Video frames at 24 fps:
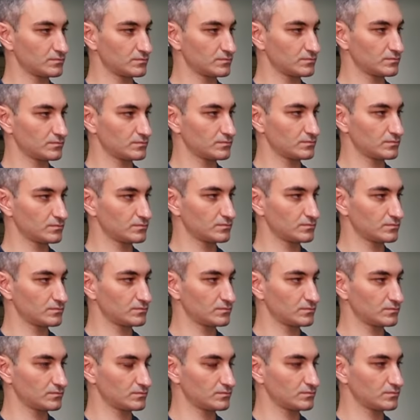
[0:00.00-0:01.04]

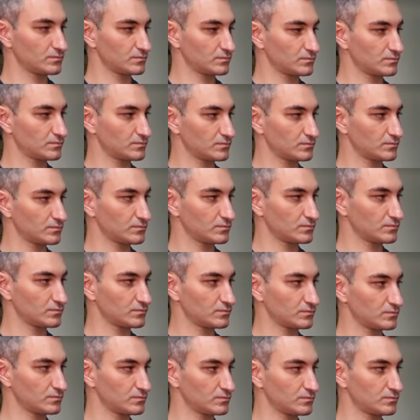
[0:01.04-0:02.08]

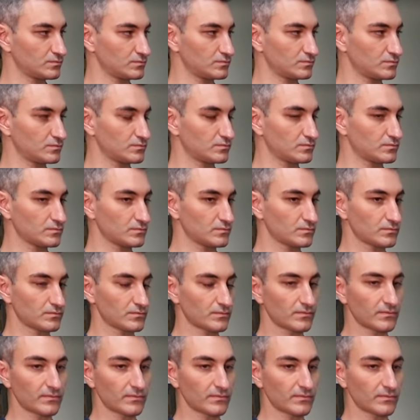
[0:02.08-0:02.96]
[no speech]